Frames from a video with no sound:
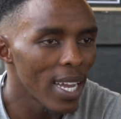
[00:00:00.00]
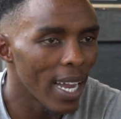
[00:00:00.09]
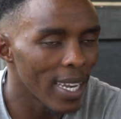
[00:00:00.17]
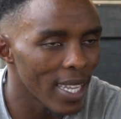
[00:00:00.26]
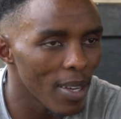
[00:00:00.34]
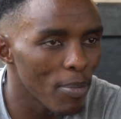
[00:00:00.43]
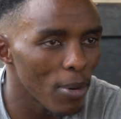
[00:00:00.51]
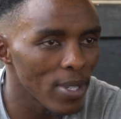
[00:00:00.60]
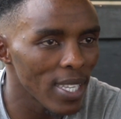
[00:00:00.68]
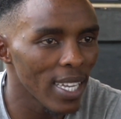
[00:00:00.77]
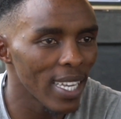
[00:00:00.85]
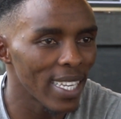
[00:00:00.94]
Another
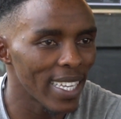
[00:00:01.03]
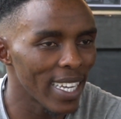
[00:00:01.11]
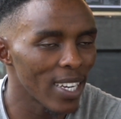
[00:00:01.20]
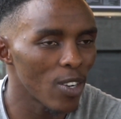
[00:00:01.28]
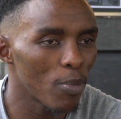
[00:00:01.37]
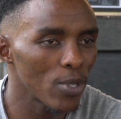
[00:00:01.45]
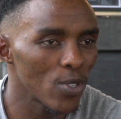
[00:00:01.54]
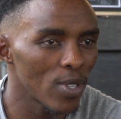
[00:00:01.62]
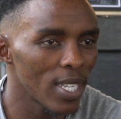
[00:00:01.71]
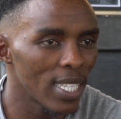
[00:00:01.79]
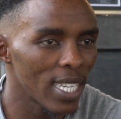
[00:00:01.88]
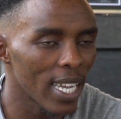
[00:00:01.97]
boxer can get an
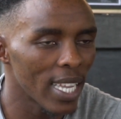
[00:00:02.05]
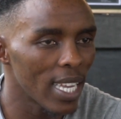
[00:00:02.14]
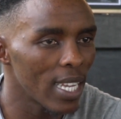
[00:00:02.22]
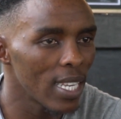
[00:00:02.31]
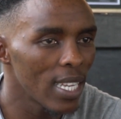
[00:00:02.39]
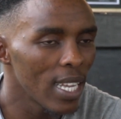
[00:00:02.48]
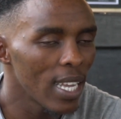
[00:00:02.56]
opportunity again.